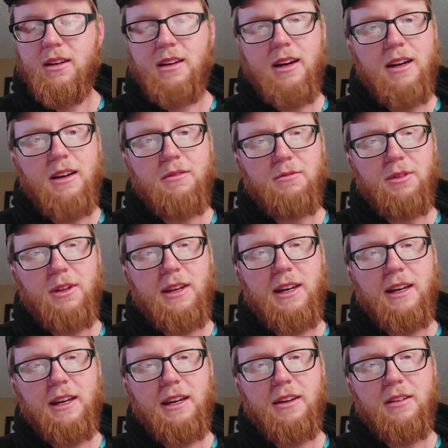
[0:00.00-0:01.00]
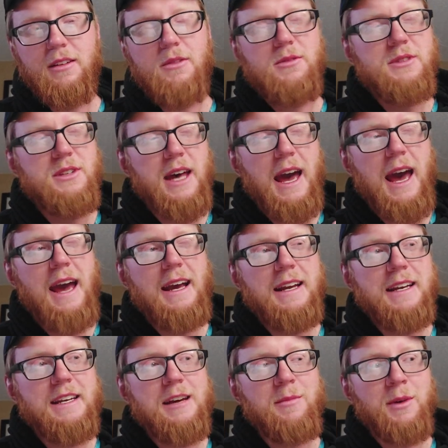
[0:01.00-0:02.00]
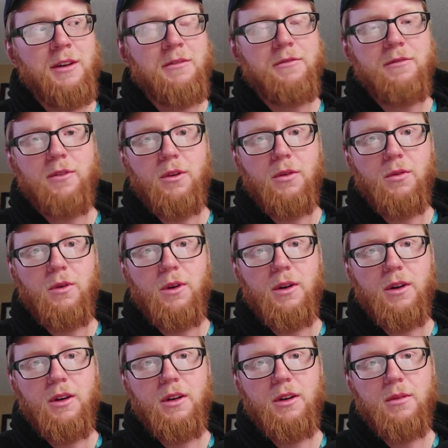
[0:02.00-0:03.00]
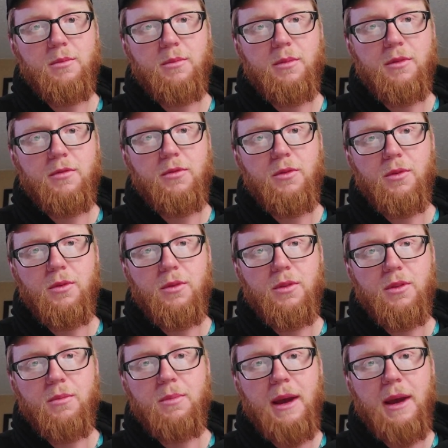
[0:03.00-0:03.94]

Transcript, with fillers: kind of really get a, it was the academic footwork before the